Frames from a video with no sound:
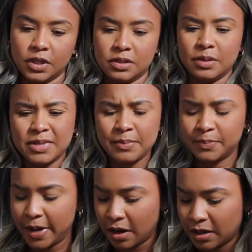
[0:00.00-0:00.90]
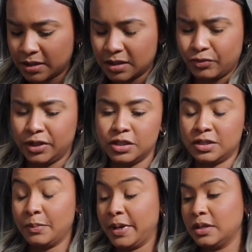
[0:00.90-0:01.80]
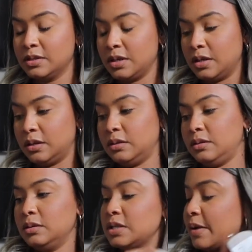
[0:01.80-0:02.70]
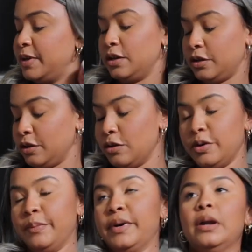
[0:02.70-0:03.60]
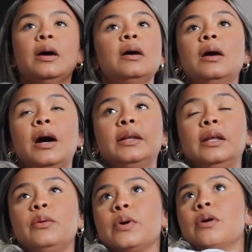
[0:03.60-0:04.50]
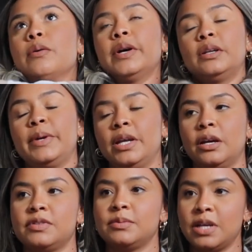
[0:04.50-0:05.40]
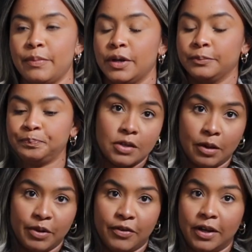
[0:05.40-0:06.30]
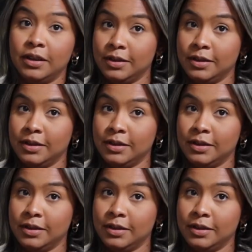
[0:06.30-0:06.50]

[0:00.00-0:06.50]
Sometimes Paris, it really just depends on the time of year you're going, but I think we're going the beginning of September, so that'll be fun.